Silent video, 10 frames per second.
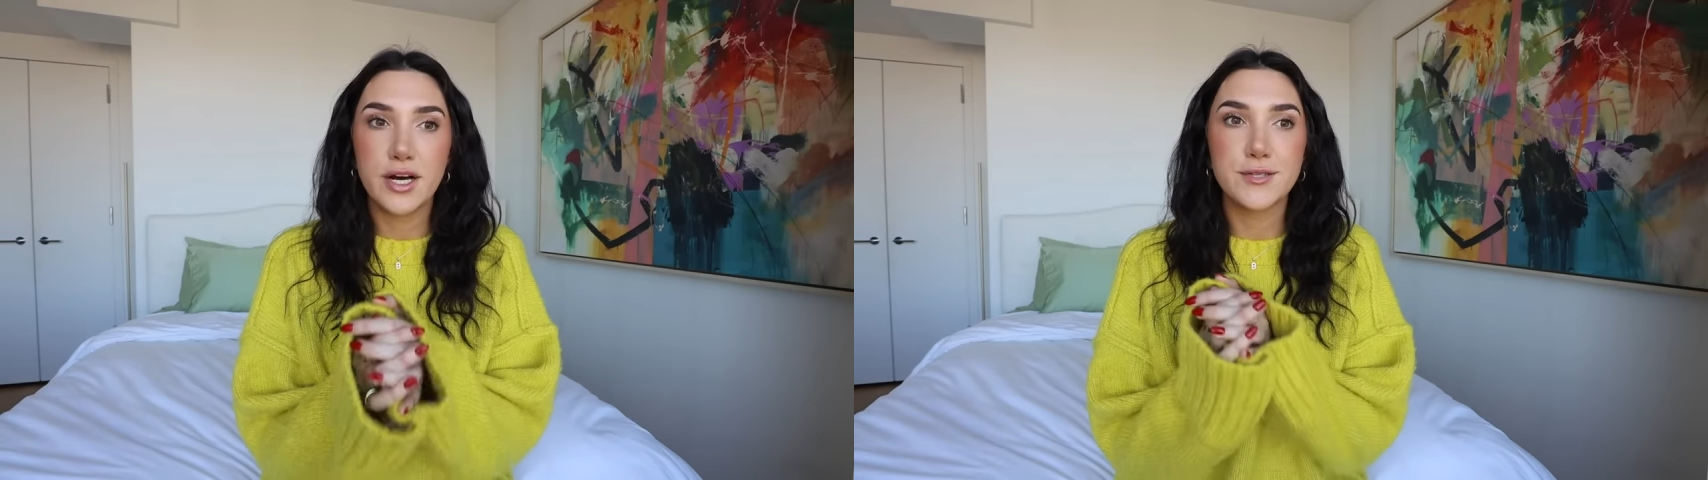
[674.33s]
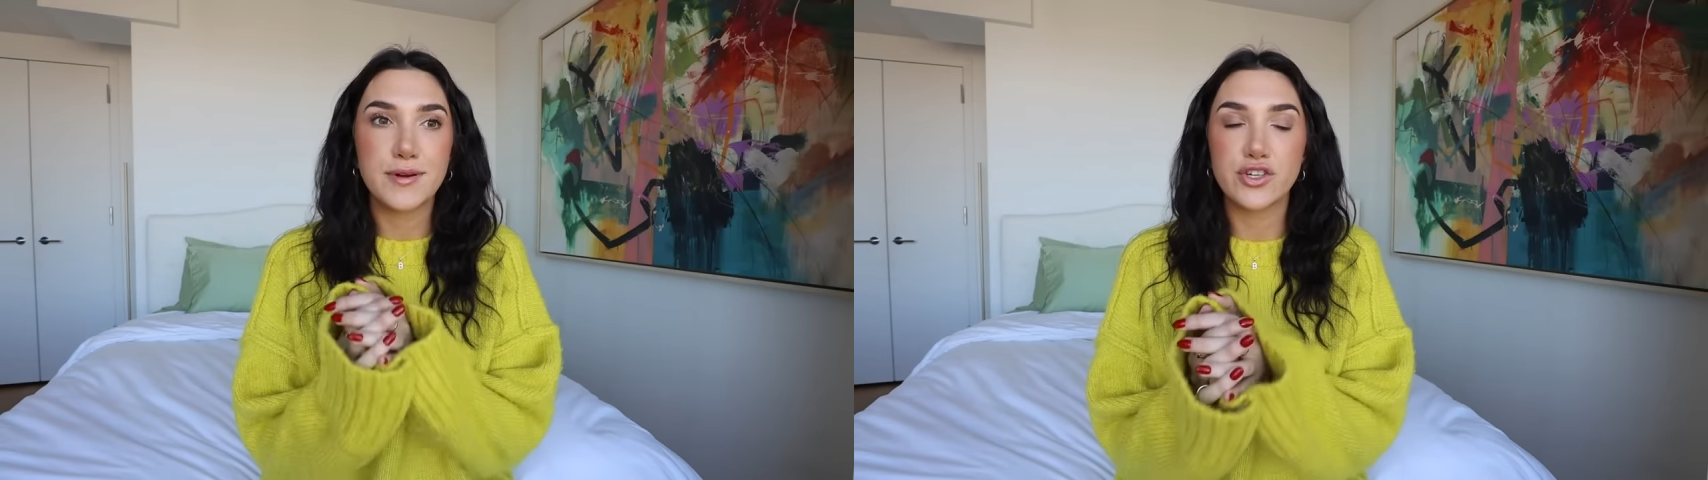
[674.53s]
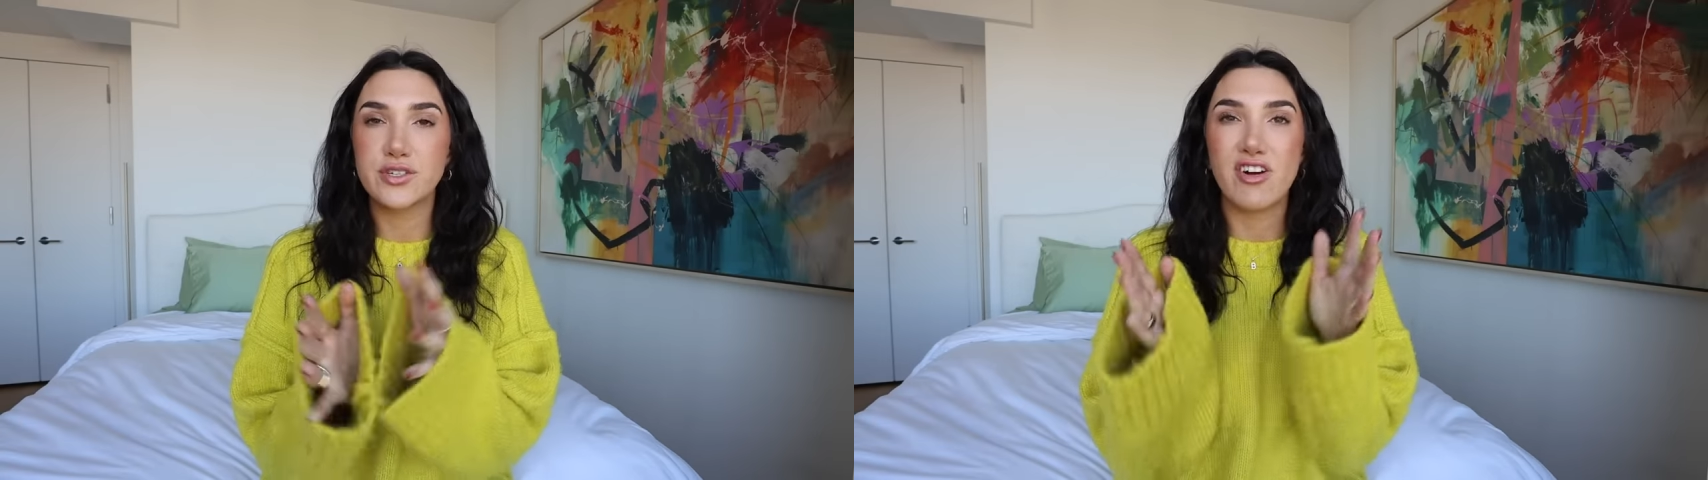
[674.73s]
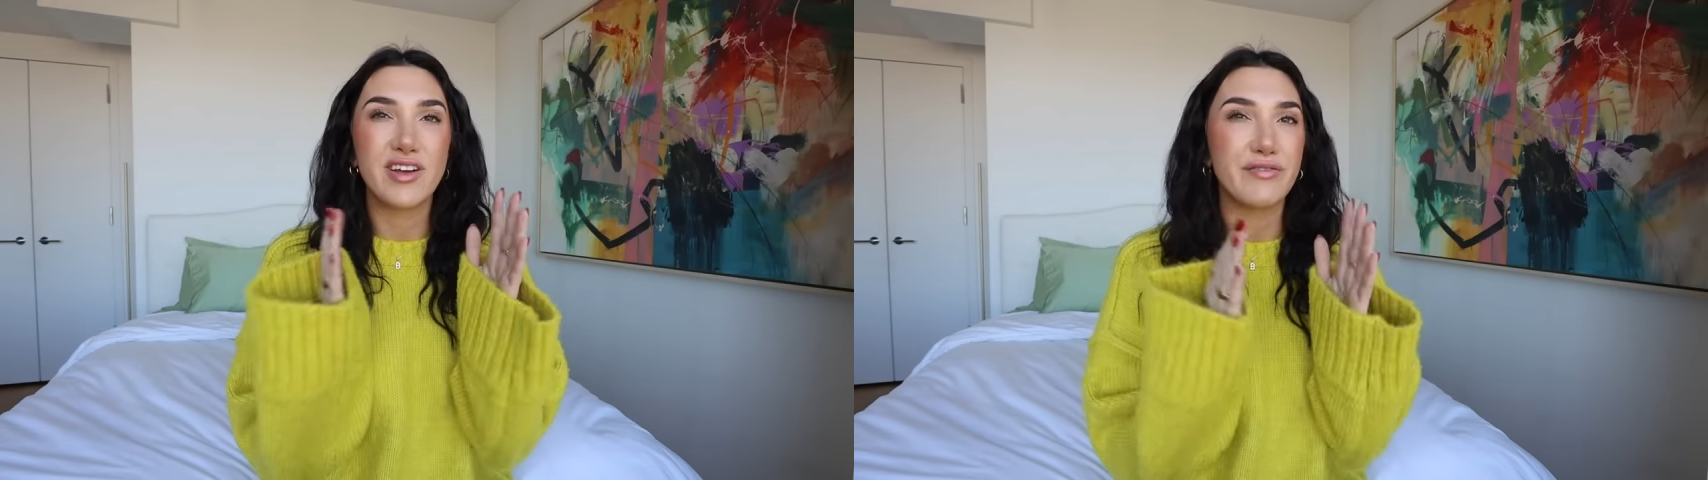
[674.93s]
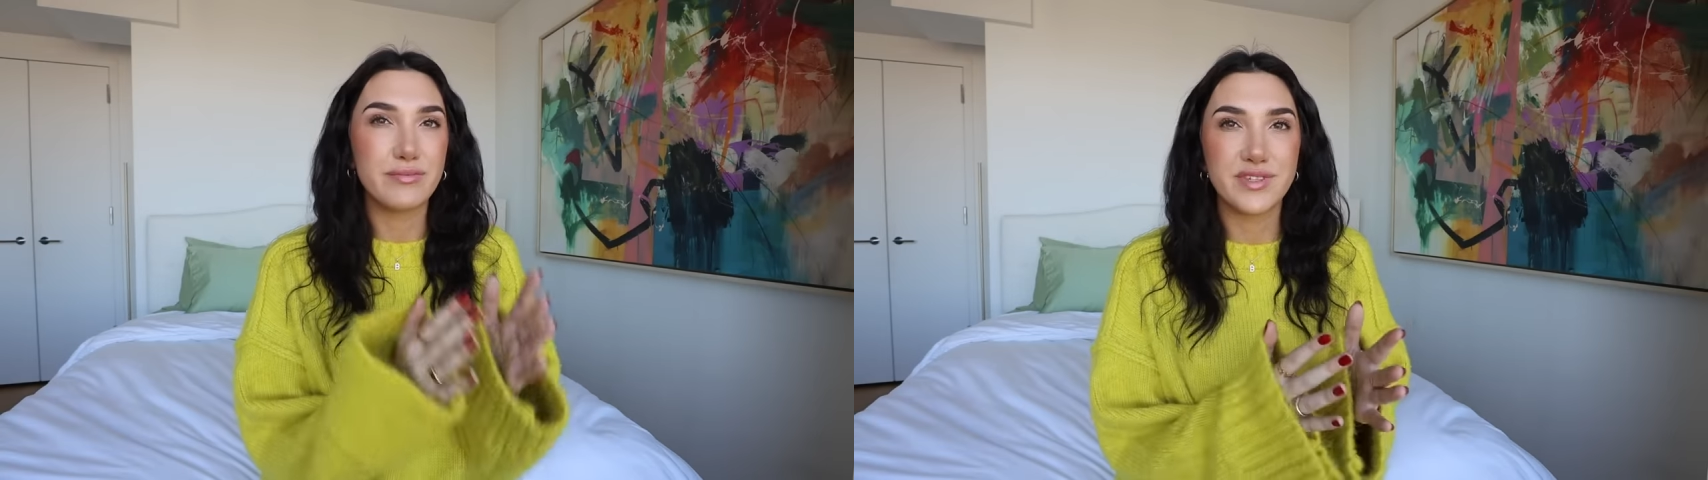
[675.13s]
especially
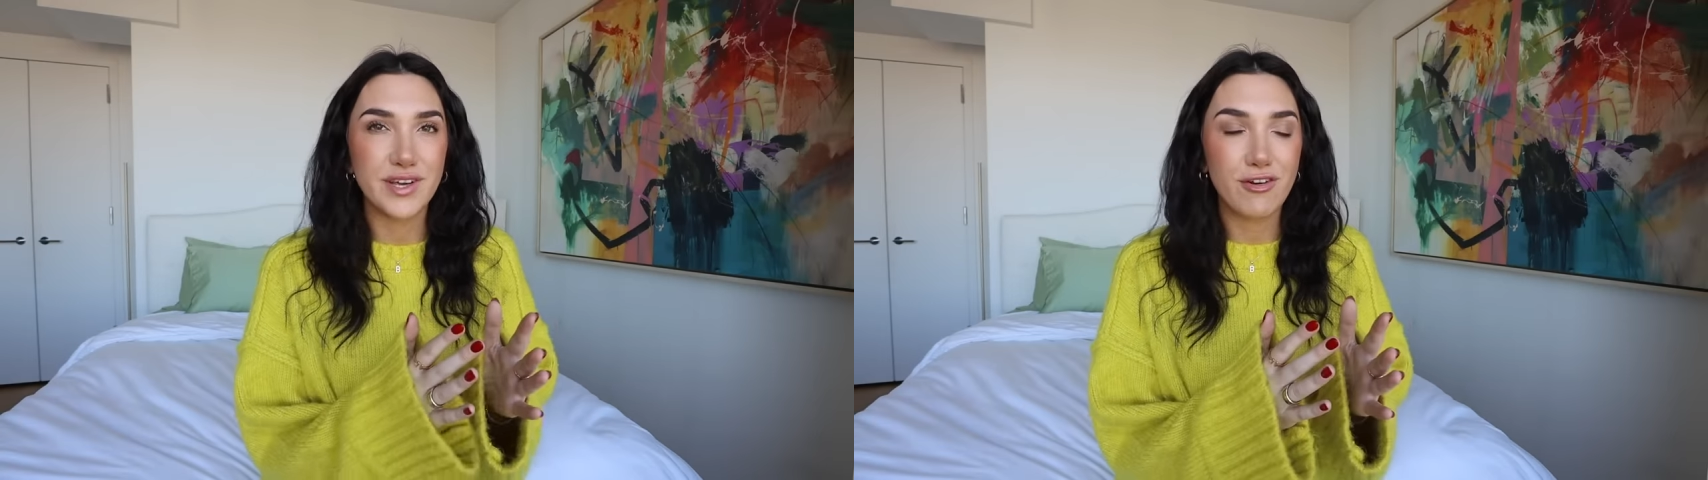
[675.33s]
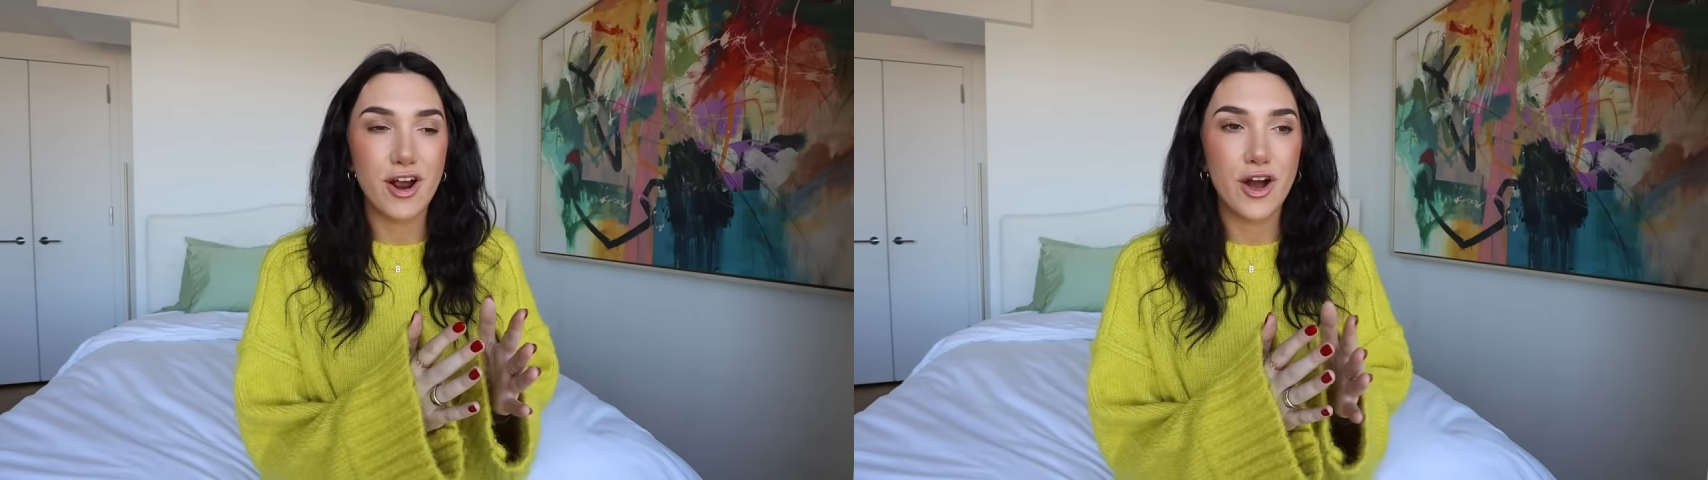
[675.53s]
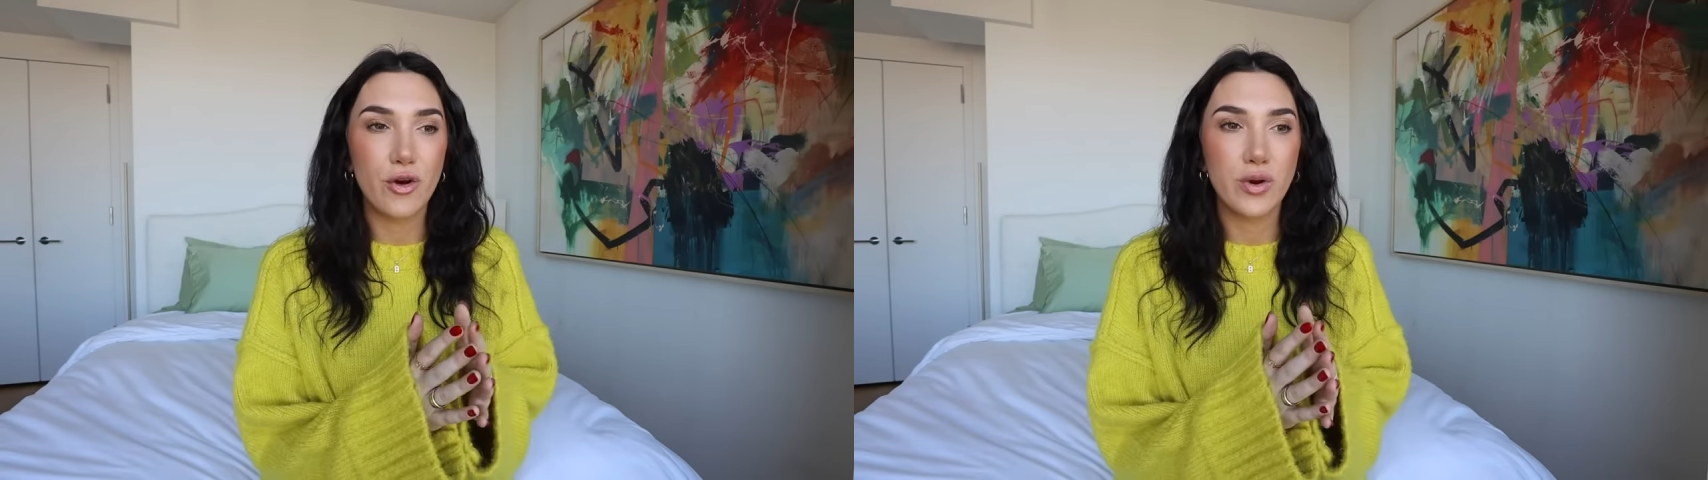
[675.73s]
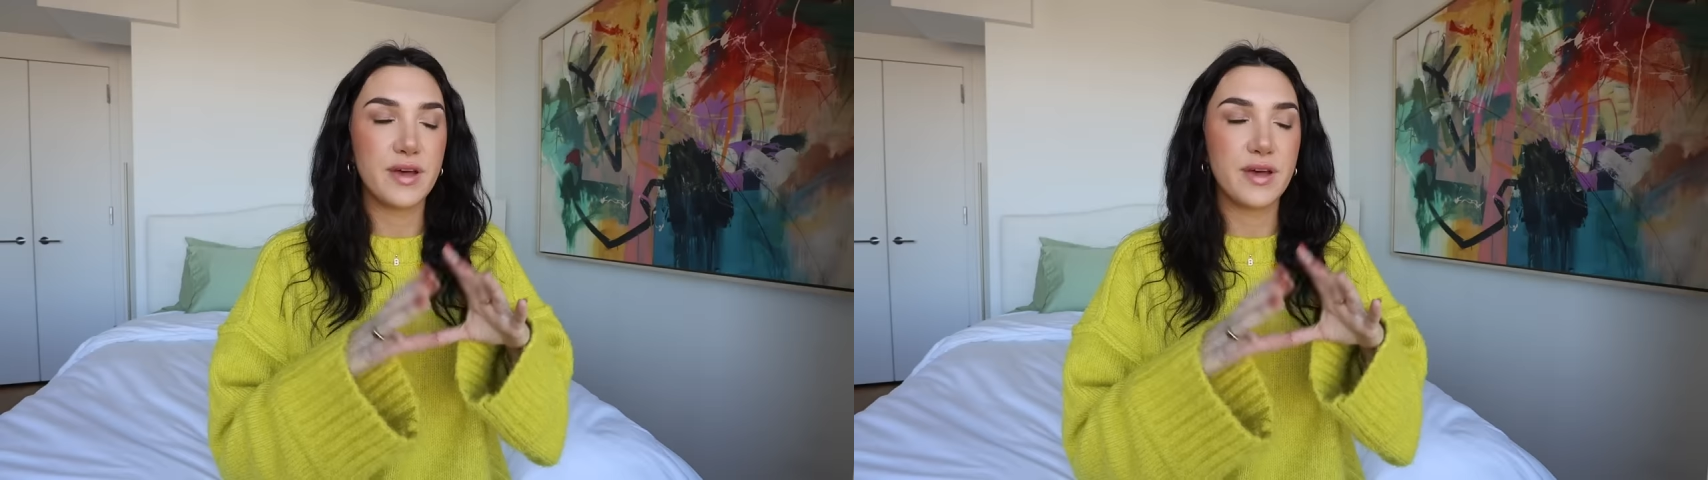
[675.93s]
starting from zero.